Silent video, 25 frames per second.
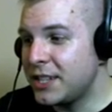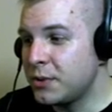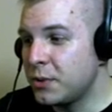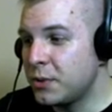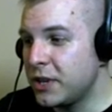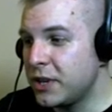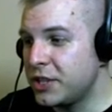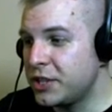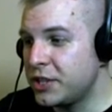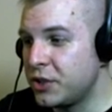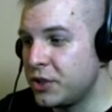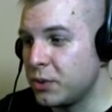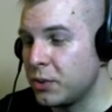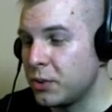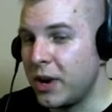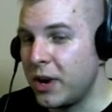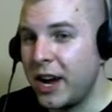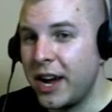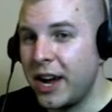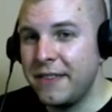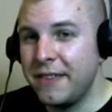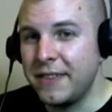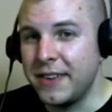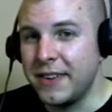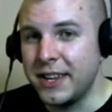what's
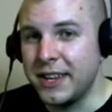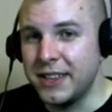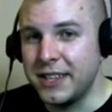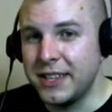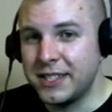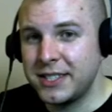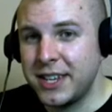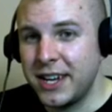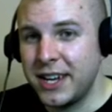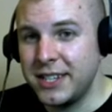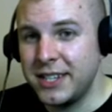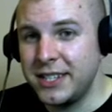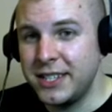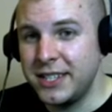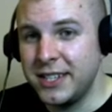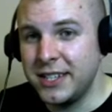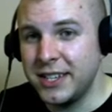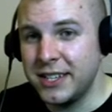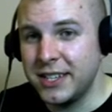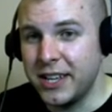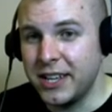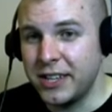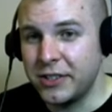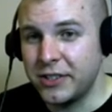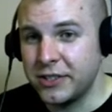driving this idea
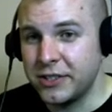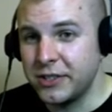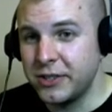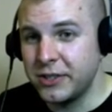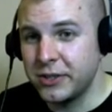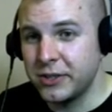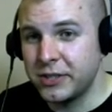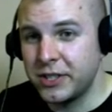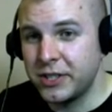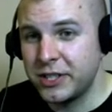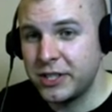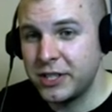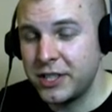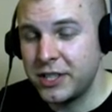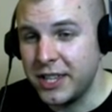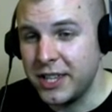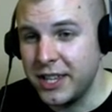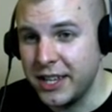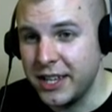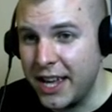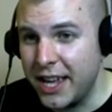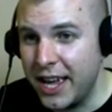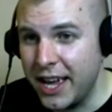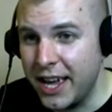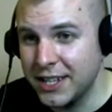that there's no such
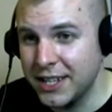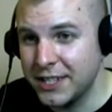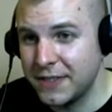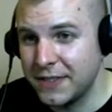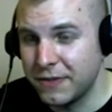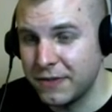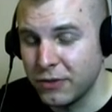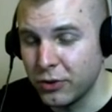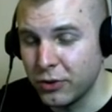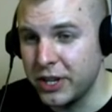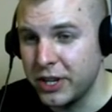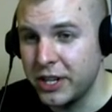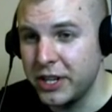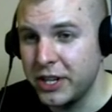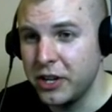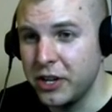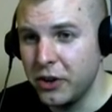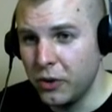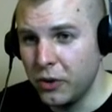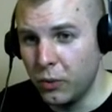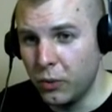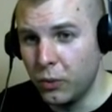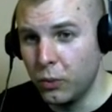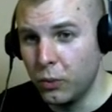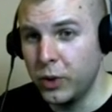thing as free
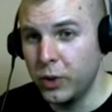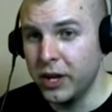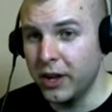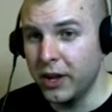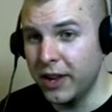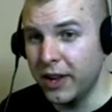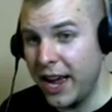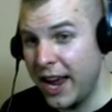will.